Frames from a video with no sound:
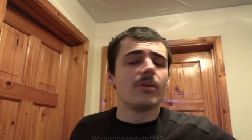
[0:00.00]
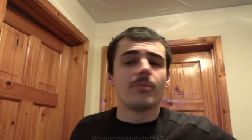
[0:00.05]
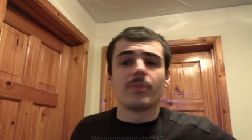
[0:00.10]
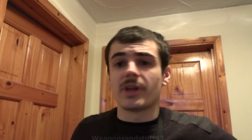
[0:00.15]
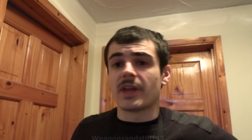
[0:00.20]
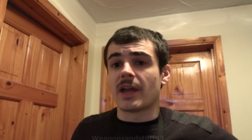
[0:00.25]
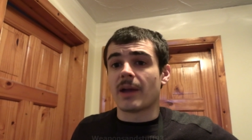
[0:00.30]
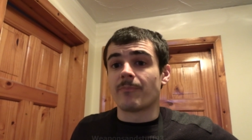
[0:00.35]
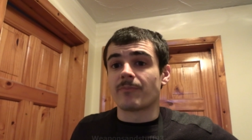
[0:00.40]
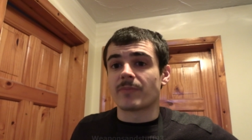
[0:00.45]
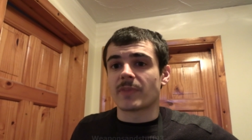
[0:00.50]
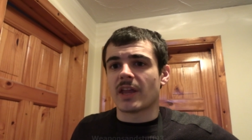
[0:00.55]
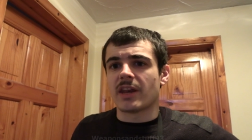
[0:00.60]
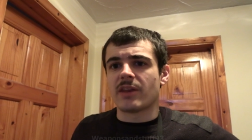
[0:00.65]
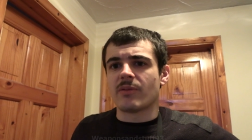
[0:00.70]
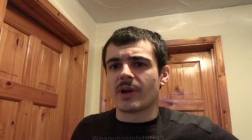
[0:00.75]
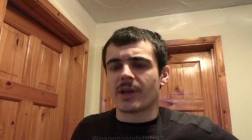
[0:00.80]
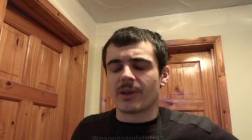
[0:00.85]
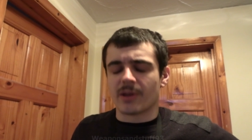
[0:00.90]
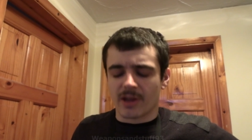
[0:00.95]
But yeah,
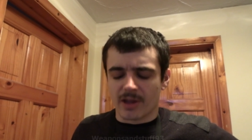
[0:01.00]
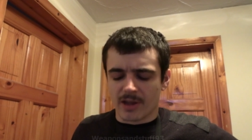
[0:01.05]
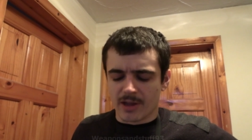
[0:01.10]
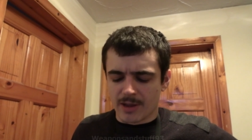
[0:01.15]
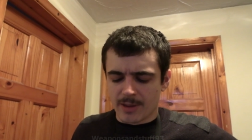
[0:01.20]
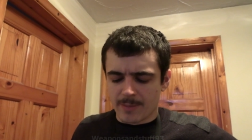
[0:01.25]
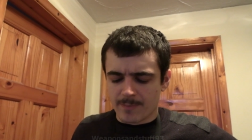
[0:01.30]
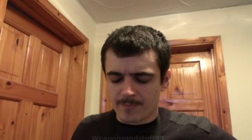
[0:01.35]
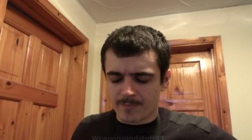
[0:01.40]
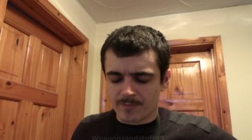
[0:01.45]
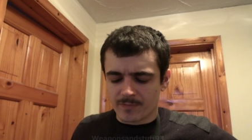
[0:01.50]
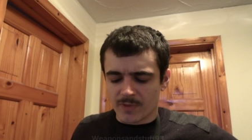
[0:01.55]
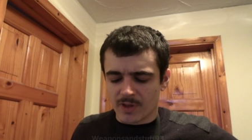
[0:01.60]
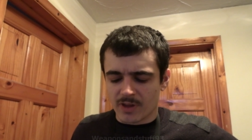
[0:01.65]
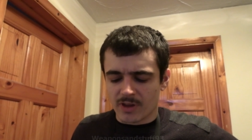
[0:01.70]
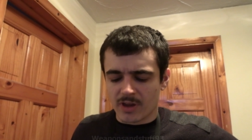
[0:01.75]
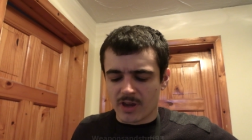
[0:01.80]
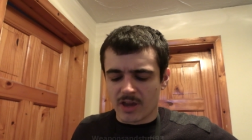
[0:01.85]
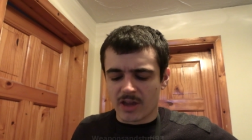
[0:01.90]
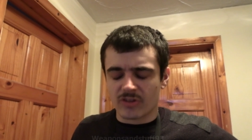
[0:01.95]
anyway, um,
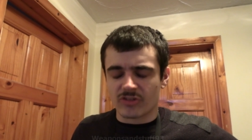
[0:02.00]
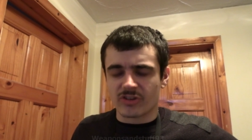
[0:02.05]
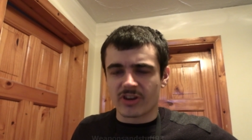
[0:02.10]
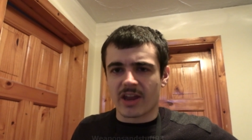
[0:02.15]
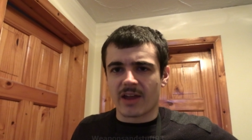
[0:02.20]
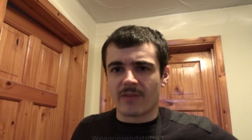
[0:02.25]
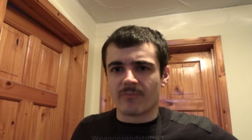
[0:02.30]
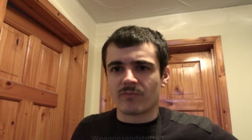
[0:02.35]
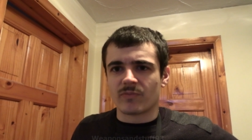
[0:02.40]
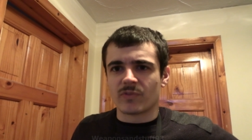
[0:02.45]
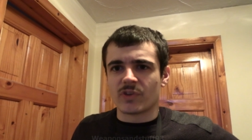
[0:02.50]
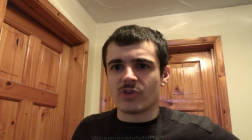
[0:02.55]
and yeah,